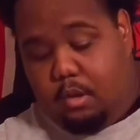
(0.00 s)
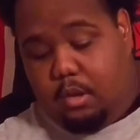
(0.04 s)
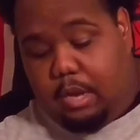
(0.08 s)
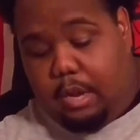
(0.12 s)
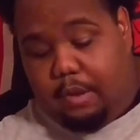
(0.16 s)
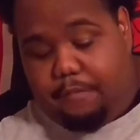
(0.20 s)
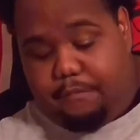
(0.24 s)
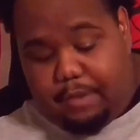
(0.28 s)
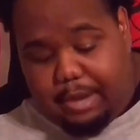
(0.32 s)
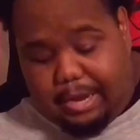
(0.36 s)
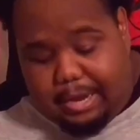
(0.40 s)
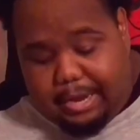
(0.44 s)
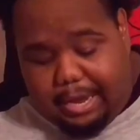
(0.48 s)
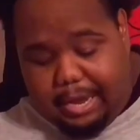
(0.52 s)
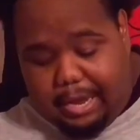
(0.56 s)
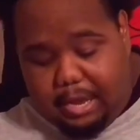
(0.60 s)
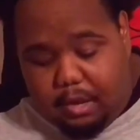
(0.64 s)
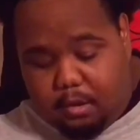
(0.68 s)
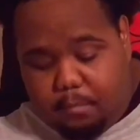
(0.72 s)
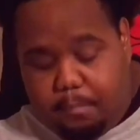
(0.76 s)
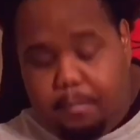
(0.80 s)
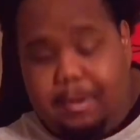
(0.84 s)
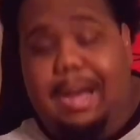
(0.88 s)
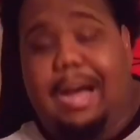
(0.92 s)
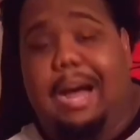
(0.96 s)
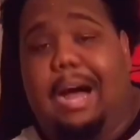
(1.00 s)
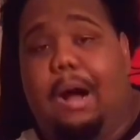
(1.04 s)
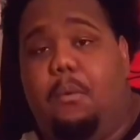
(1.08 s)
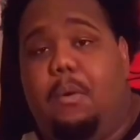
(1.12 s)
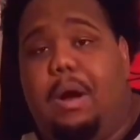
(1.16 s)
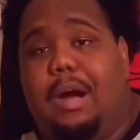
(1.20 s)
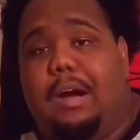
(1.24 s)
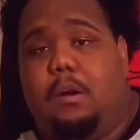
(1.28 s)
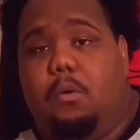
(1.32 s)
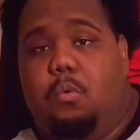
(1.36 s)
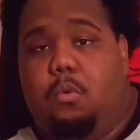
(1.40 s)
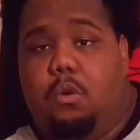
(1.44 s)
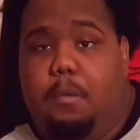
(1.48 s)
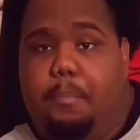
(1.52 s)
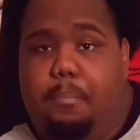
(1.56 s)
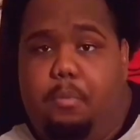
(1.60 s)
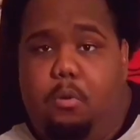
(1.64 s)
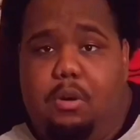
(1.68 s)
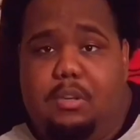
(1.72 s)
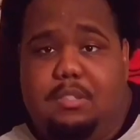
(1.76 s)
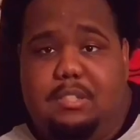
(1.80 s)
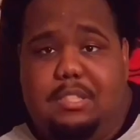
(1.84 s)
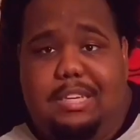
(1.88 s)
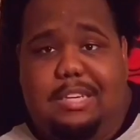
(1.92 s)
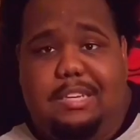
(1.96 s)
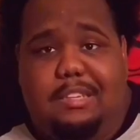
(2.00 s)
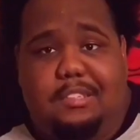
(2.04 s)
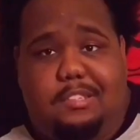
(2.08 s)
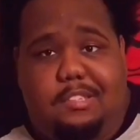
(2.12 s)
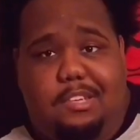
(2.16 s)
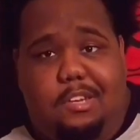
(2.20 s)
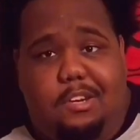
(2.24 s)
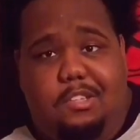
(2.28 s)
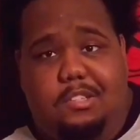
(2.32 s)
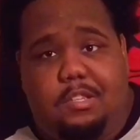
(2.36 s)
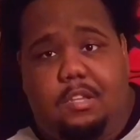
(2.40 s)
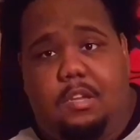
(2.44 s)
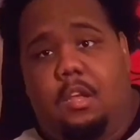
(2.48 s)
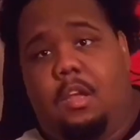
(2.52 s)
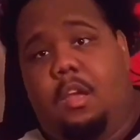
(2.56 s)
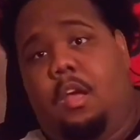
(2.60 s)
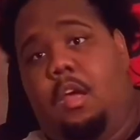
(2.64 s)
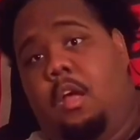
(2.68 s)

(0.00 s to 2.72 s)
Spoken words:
If I had them, I'll rock them with a Porzingis jersey,